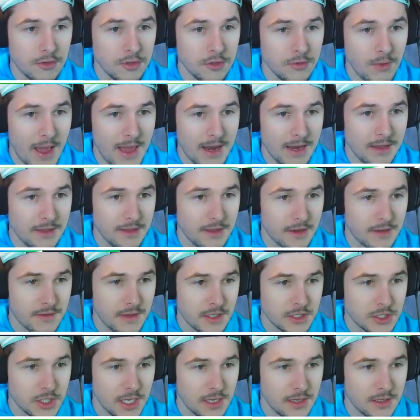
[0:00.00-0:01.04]
do anything on
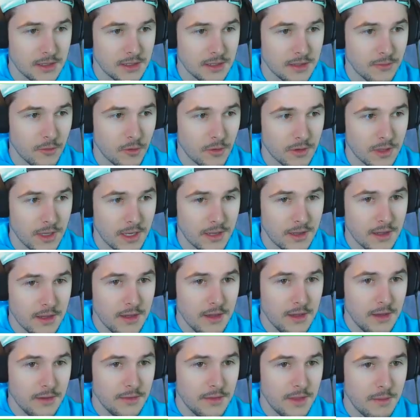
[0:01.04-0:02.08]
that channel anymore. Like,
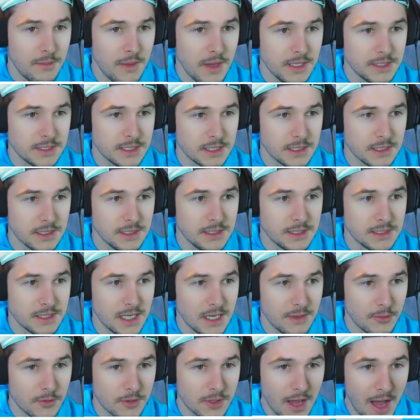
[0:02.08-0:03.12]
they basically
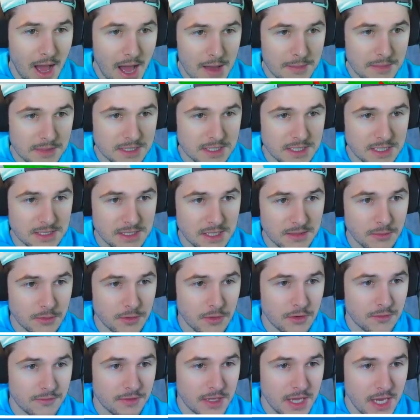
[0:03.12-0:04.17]
disabled comments, disabled
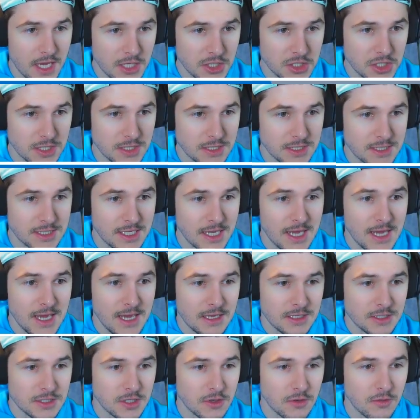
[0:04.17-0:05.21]
notifications,
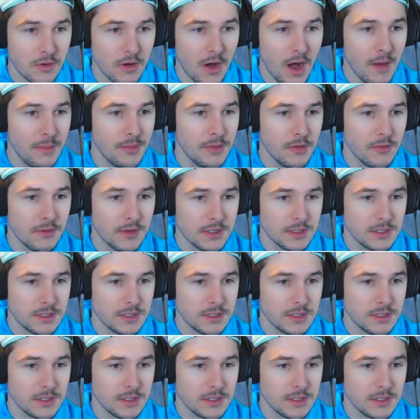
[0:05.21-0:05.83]
so uploading